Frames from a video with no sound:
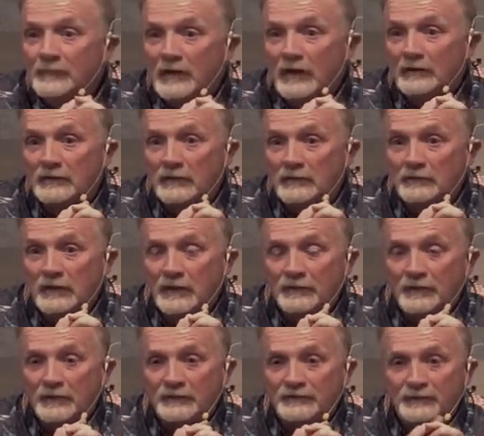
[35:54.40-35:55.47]
I know,
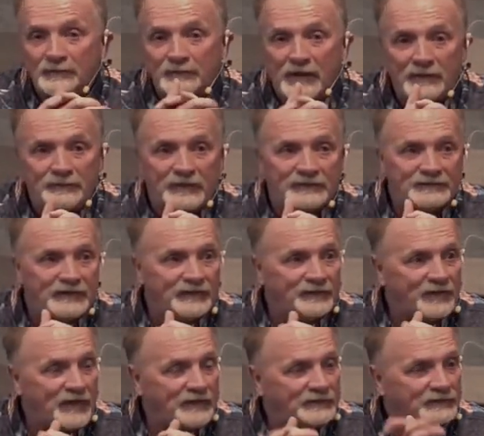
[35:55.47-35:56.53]
there's sometimes I say
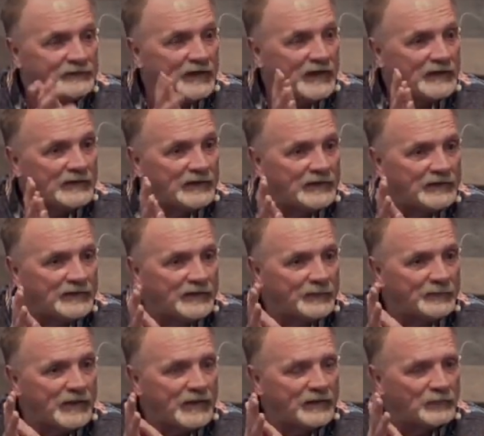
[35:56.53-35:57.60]
things to Gaylene,
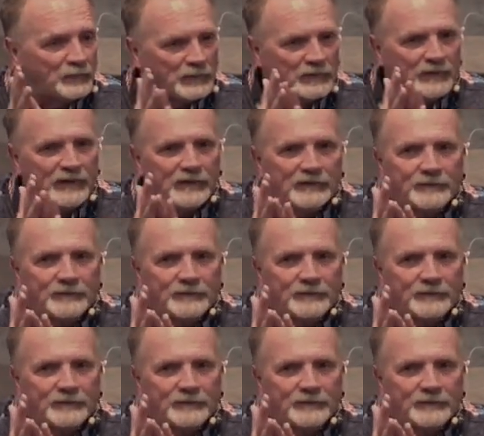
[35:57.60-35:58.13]
I'm like, really?